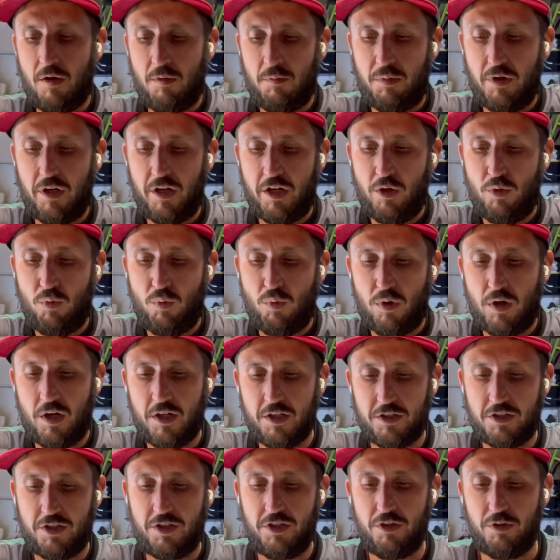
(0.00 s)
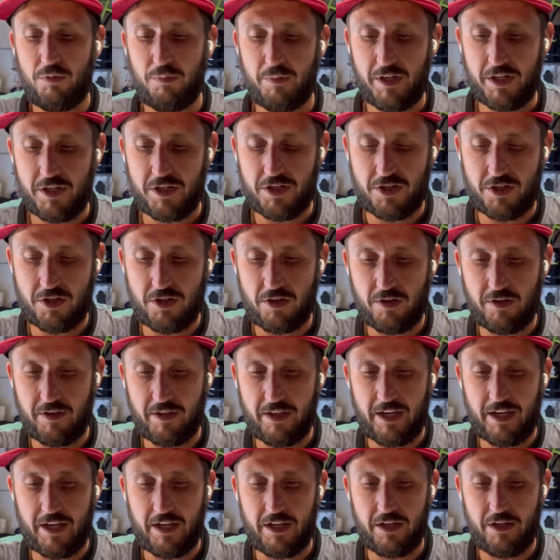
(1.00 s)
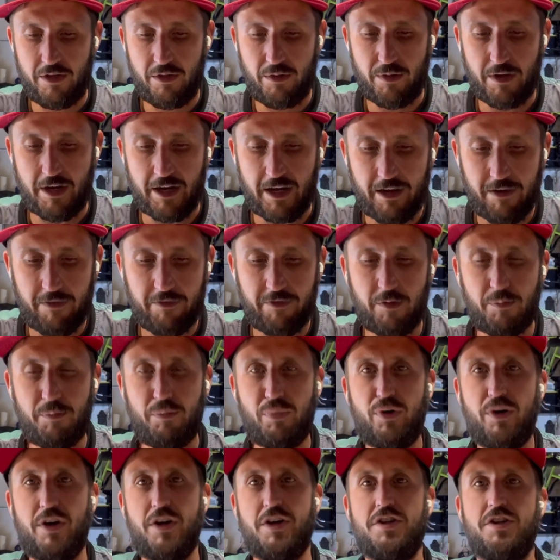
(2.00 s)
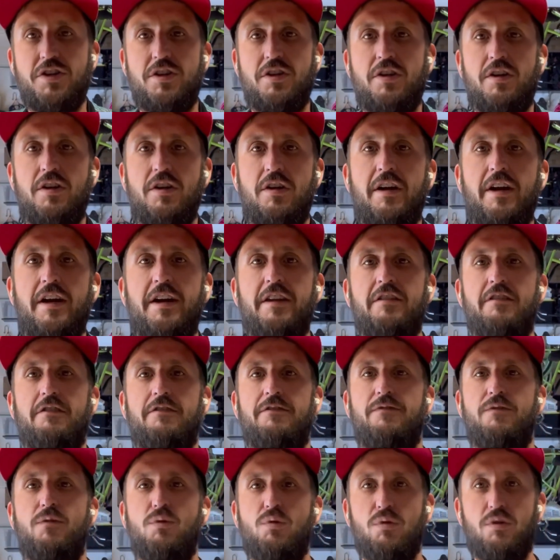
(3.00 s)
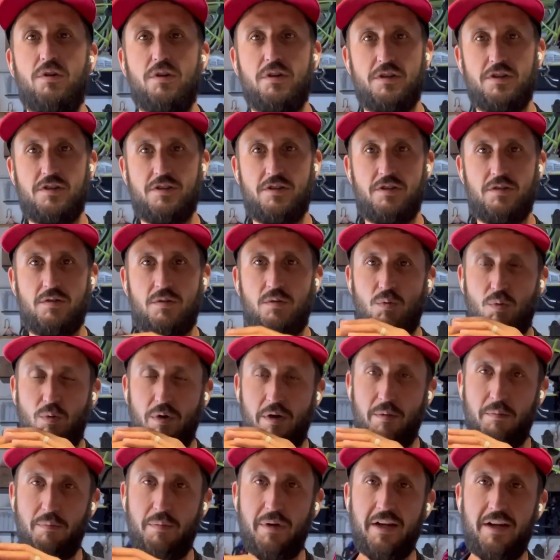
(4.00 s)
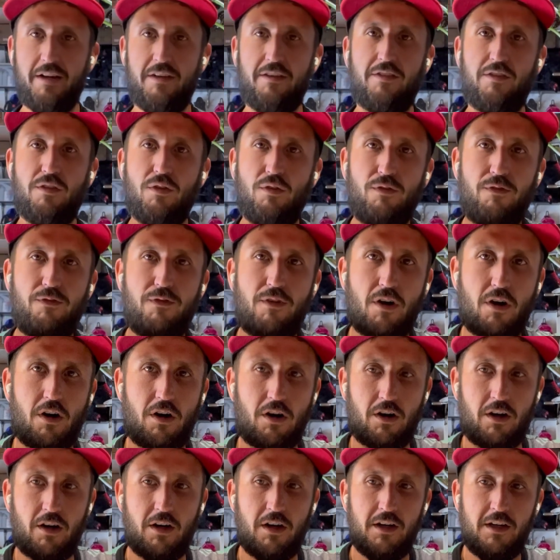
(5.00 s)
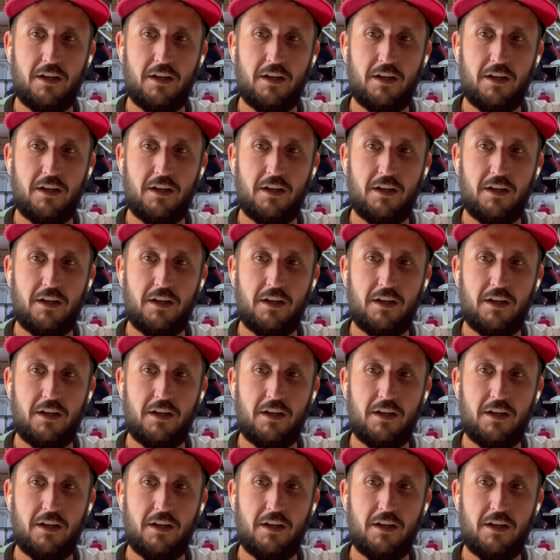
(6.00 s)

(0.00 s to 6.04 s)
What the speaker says: but you want to make sure that you have the pressure and the force when being so far